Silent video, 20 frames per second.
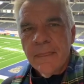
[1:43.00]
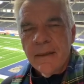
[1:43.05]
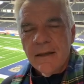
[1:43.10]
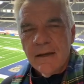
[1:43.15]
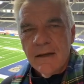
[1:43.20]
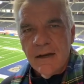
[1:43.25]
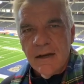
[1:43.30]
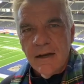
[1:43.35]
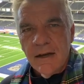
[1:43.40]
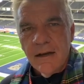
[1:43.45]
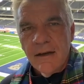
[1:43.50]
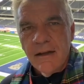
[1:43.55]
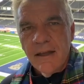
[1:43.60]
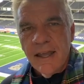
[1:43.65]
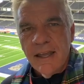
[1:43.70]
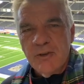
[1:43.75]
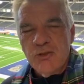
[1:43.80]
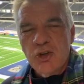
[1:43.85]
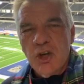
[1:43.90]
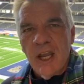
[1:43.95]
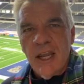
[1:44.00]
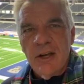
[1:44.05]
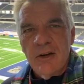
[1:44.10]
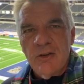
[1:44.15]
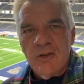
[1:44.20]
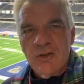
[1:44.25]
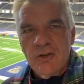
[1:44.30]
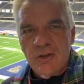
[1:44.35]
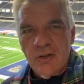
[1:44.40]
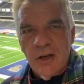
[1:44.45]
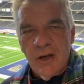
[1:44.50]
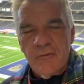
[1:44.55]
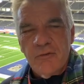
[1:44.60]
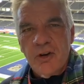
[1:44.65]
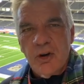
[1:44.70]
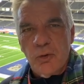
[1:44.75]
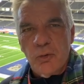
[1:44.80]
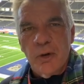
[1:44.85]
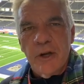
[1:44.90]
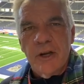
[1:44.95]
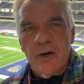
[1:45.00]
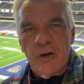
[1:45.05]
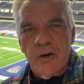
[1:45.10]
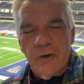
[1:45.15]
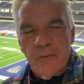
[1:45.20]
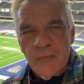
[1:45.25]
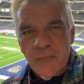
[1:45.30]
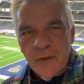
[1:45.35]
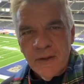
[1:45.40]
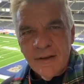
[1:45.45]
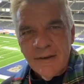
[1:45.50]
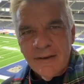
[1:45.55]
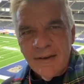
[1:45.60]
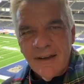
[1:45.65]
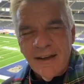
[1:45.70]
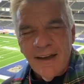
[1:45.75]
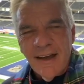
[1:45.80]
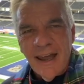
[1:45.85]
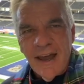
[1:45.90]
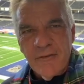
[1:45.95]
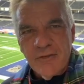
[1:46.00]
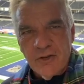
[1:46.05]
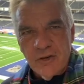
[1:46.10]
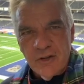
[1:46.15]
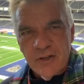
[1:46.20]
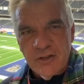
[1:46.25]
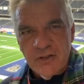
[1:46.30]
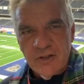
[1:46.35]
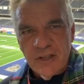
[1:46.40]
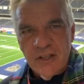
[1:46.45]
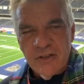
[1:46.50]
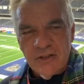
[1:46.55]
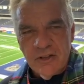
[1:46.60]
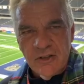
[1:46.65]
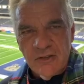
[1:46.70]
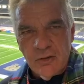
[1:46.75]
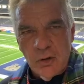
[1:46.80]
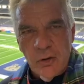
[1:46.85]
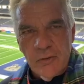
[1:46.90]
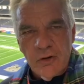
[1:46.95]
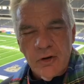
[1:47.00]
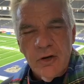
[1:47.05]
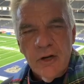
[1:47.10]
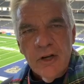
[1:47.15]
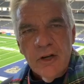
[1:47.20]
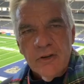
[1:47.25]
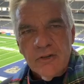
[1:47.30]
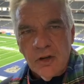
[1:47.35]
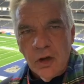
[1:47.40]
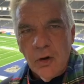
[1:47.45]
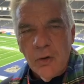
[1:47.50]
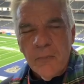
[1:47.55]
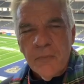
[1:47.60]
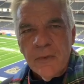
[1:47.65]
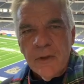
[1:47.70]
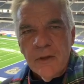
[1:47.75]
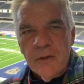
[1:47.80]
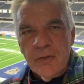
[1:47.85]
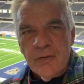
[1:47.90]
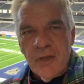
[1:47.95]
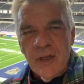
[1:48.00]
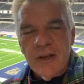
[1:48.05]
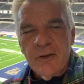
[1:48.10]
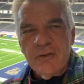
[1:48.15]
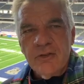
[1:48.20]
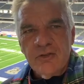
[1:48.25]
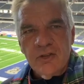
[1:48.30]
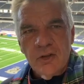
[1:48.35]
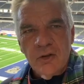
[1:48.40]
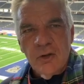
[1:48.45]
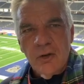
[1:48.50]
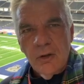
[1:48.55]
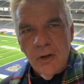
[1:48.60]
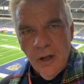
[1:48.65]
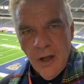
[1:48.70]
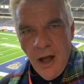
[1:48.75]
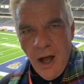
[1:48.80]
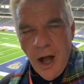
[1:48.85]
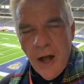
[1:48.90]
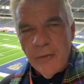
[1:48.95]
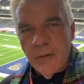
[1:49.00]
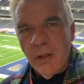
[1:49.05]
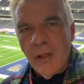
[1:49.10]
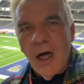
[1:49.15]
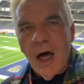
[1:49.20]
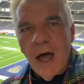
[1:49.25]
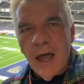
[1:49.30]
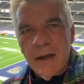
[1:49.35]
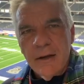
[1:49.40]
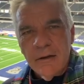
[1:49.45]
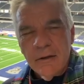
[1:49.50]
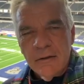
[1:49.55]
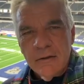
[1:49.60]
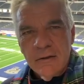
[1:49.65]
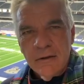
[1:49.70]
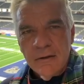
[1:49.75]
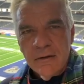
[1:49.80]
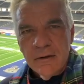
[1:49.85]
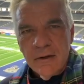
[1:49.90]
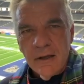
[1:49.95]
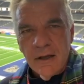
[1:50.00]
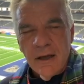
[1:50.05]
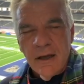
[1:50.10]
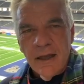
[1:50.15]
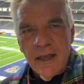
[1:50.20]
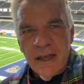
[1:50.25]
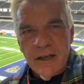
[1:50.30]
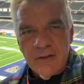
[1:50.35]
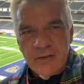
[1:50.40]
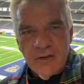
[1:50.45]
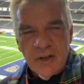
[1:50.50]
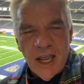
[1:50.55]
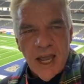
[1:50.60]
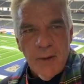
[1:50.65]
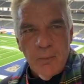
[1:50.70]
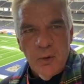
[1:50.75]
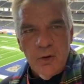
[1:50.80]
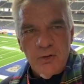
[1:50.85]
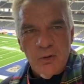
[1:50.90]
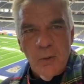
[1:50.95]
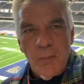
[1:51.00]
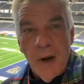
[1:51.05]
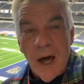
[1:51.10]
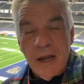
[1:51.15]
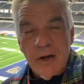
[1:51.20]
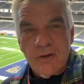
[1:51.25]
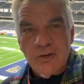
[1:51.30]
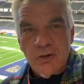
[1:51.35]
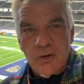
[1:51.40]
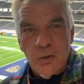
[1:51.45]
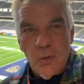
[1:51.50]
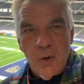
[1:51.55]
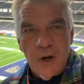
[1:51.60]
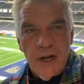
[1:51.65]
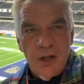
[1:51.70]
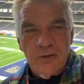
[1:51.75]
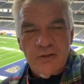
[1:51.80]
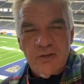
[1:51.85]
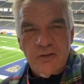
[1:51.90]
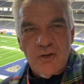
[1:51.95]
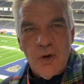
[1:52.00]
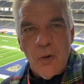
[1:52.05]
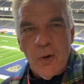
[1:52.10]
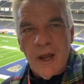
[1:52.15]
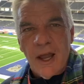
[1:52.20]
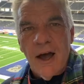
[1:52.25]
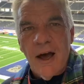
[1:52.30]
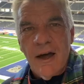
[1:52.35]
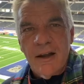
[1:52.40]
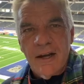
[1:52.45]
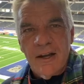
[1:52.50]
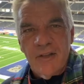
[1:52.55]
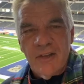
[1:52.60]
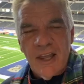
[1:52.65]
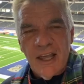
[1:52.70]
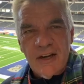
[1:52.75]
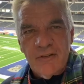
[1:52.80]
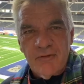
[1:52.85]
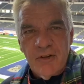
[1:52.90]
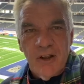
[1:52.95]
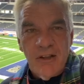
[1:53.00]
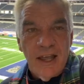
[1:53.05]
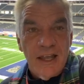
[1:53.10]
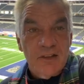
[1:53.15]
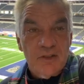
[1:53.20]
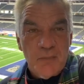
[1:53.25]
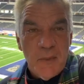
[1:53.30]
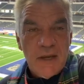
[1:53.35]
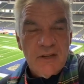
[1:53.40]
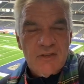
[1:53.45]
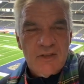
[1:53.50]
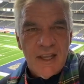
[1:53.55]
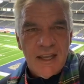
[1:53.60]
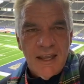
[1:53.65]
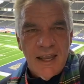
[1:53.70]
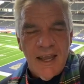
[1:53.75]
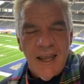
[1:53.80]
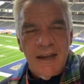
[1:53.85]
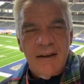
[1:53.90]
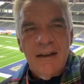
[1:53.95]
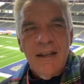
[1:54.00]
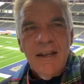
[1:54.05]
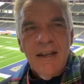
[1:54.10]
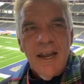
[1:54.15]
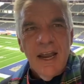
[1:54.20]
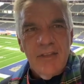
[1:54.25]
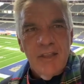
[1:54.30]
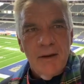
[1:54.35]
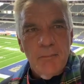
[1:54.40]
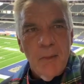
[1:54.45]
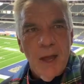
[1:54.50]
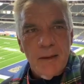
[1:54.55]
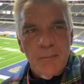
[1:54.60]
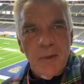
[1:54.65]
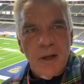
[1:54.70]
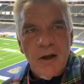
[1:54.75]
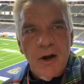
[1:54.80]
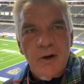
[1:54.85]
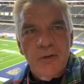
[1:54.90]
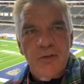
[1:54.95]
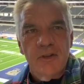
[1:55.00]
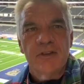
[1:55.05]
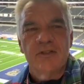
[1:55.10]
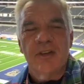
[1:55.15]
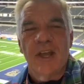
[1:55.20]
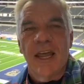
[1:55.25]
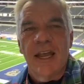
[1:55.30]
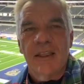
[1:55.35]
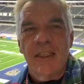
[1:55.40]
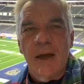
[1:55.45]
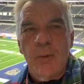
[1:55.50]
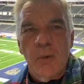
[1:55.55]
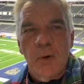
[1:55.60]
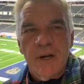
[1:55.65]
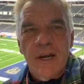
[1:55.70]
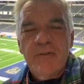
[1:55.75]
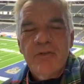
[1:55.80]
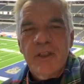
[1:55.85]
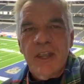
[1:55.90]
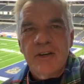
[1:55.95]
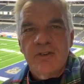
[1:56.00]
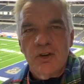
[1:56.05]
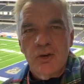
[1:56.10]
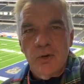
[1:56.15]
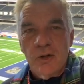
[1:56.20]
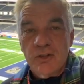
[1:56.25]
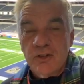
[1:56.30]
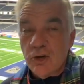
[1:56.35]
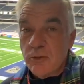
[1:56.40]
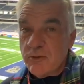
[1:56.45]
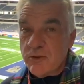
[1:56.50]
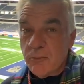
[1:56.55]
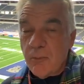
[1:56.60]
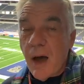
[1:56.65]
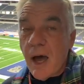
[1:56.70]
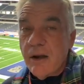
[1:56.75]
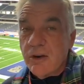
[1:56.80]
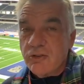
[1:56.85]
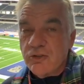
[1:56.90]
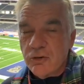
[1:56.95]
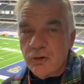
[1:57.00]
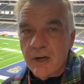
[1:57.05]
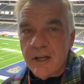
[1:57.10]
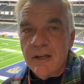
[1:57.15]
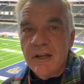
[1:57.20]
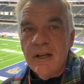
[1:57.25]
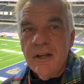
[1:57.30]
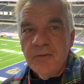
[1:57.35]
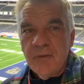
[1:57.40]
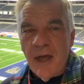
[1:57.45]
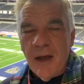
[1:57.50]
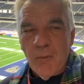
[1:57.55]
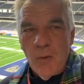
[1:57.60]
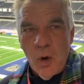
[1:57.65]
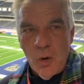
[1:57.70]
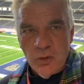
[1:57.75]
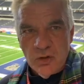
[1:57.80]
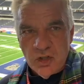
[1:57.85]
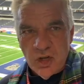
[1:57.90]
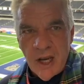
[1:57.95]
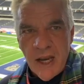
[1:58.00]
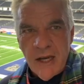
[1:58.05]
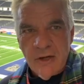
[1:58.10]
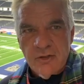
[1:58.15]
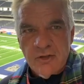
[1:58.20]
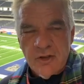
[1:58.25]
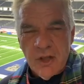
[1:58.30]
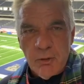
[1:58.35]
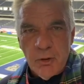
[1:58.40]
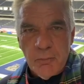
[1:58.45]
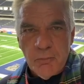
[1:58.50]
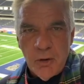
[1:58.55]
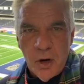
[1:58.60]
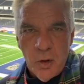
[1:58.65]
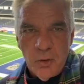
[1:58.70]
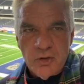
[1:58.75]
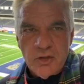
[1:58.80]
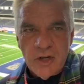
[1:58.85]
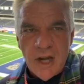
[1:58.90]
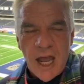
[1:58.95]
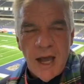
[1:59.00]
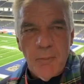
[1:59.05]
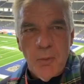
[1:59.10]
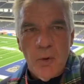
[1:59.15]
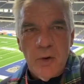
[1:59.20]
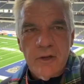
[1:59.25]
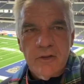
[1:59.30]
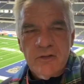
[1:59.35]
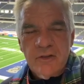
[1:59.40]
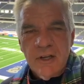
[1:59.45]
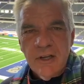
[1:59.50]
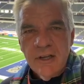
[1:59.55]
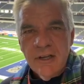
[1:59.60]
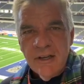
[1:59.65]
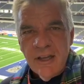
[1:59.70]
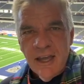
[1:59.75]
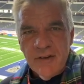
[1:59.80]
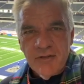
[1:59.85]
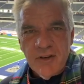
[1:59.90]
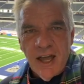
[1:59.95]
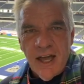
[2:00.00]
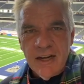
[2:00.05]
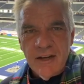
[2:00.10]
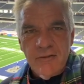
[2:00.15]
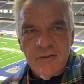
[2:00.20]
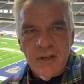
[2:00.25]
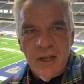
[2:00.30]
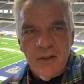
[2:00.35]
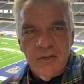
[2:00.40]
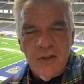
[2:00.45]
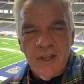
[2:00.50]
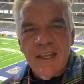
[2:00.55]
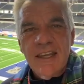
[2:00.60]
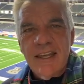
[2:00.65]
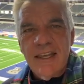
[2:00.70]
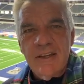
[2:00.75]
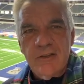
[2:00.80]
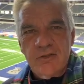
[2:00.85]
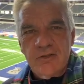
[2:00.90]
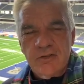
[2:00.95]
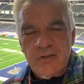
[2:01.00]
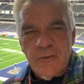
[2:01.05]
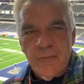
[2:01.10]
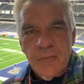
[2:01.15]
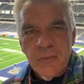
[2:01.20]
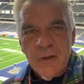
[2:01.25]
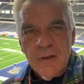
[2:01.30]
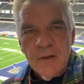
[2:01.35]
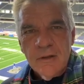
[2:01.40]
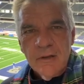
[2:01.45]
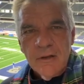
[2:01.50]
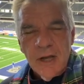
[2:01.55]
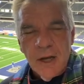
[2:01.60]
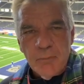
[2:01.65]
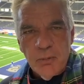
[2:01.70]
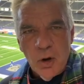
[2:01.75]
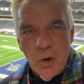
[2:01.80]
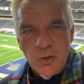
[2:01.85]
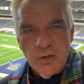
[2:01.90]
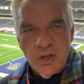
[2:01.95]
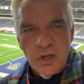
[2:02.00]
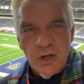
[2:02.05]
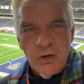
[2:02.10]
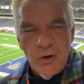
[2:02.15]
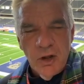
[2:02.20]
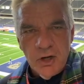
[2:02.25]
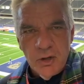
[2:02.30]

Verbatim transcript: uh, a change of career uh, after this season is over. So things still on the line uh, as the Cowboys will monitor what else is going on in the NFL as best they can. And then Mike McCarthy saying that whatever they do in terms of monitoring, that won't change their approach. Cowboys have kind of done the kiss approach here under